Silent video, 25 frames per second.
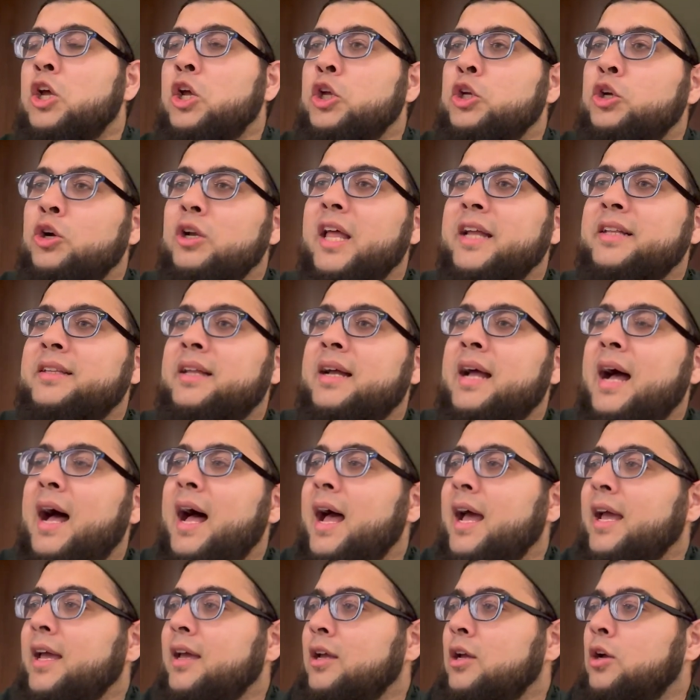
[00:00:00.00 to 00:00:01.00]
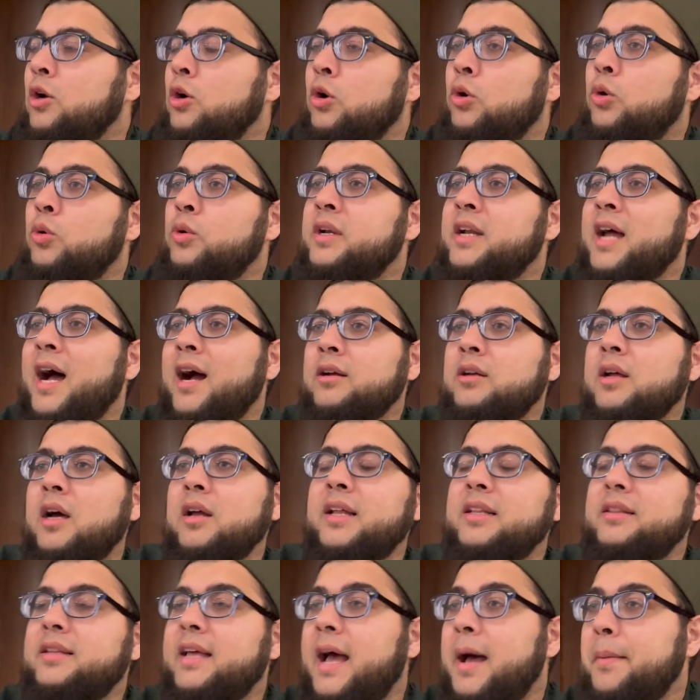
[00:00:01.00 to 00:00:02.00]
You're like the guy who knocked out
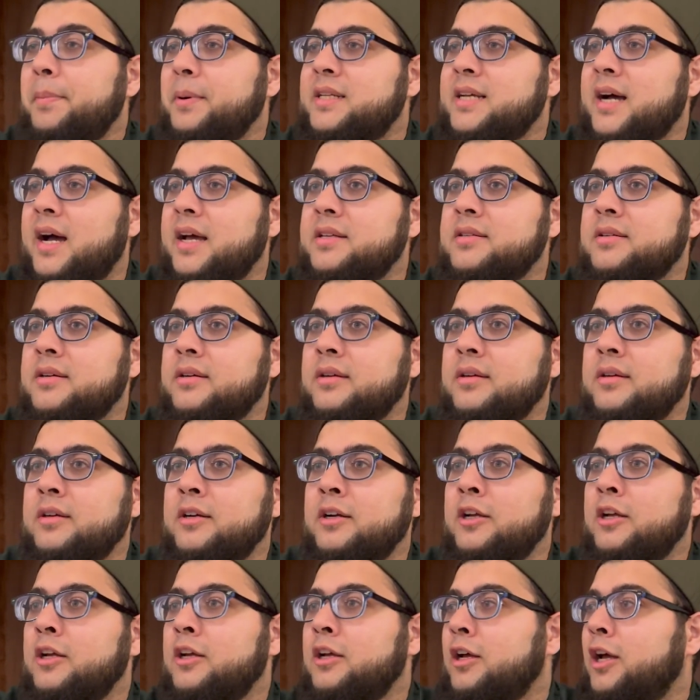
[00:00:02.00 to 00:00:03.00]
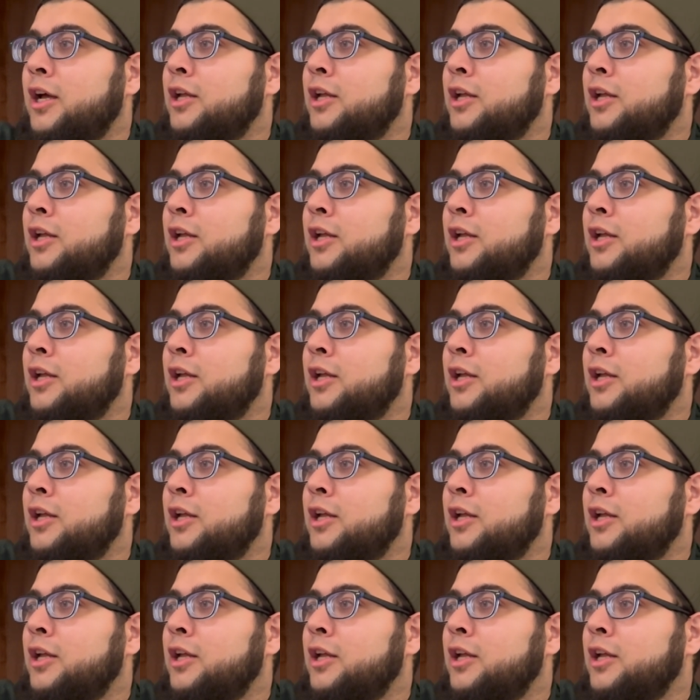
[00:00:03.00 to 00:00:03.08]
at the appetizer